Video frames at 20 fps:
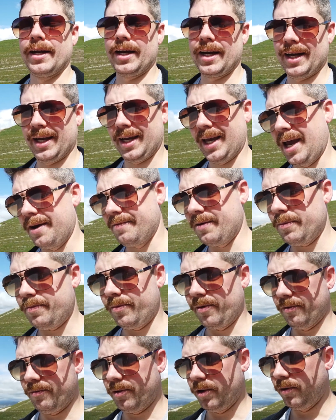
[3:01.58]
then I kind of gave
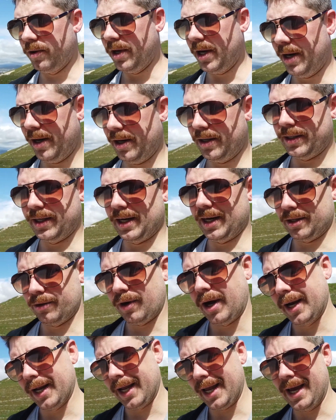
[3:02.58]
up for a few years, and I
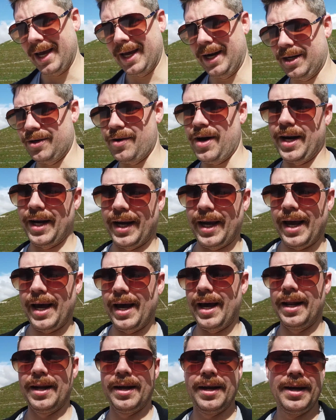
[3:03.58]
tried again, I tried
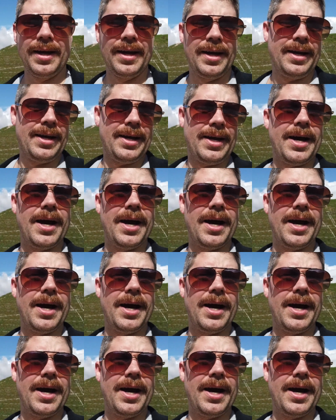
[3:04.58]
again.